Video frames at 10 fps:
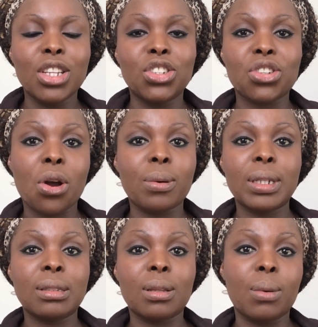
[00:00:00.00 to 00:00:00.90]
draw
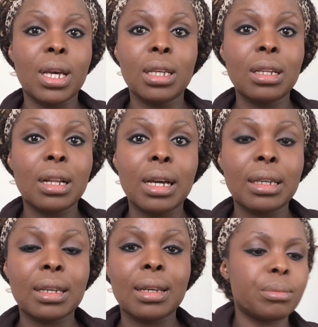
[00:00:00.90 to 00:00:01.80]
it the way you
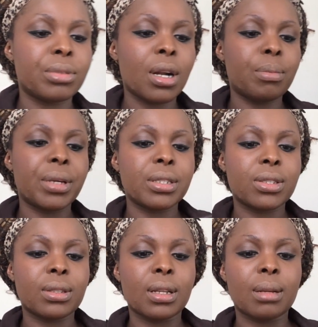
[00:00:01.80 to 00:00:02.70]
like it. The brow
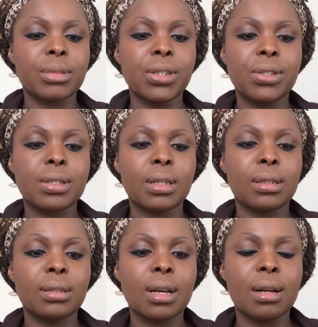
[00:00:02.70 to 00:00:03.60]
pencil that I'm using
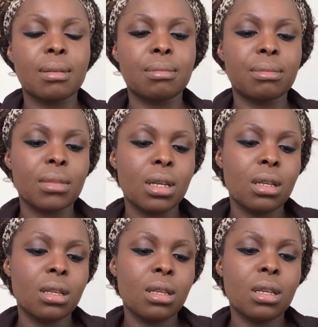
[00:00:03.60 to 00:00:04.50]

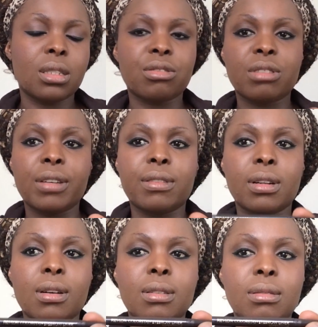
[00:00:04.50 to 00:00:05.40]
is
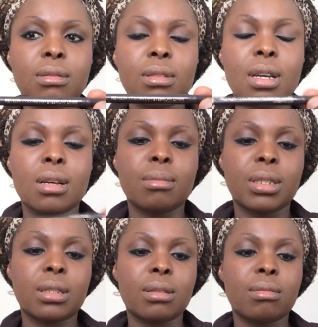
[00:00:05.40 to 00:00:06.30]
Revlon.
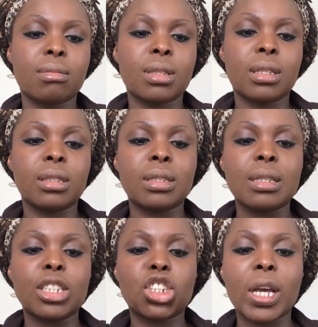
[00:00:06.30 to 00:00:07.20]
It's in
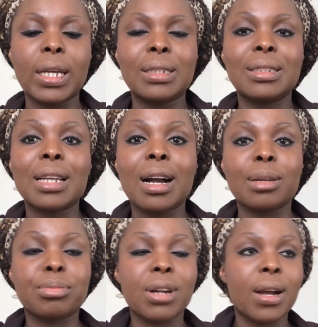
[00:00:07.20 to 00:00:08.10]
the shade dark
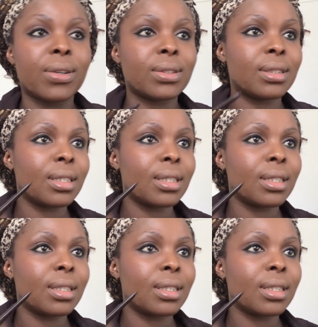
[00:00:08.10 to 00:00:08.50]
brown.